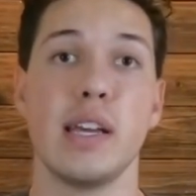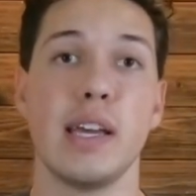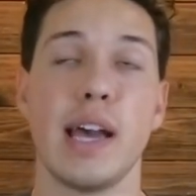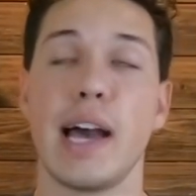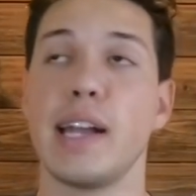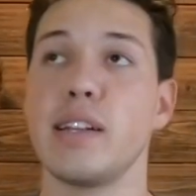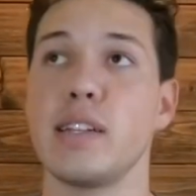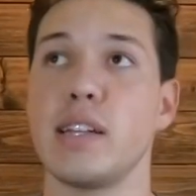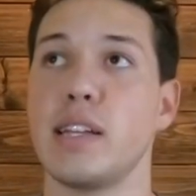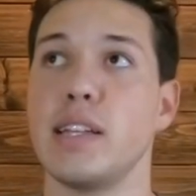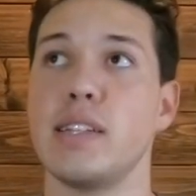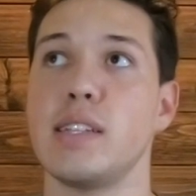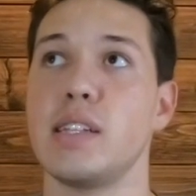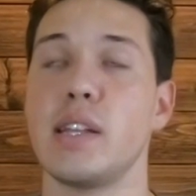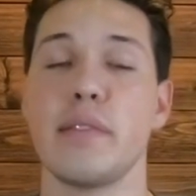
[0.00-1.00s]
It
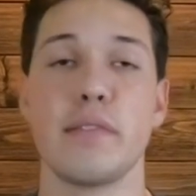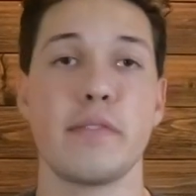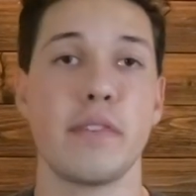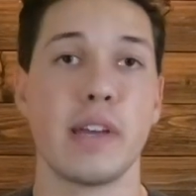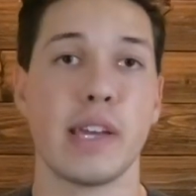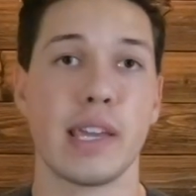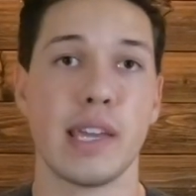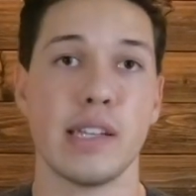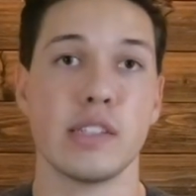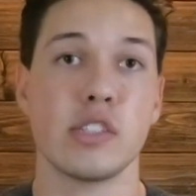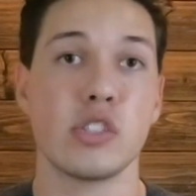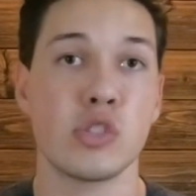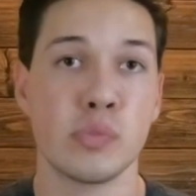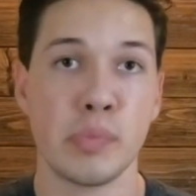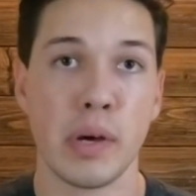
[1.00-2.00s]
didn't even feel like it
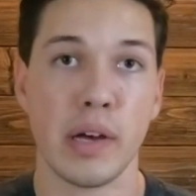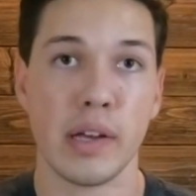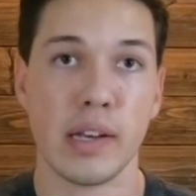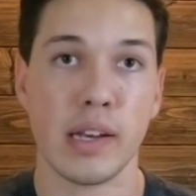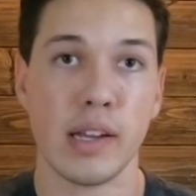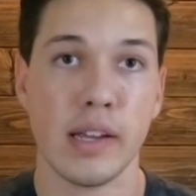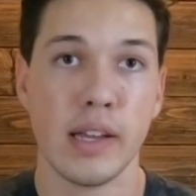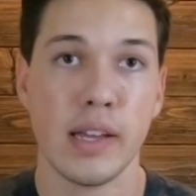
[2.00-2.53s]
spun.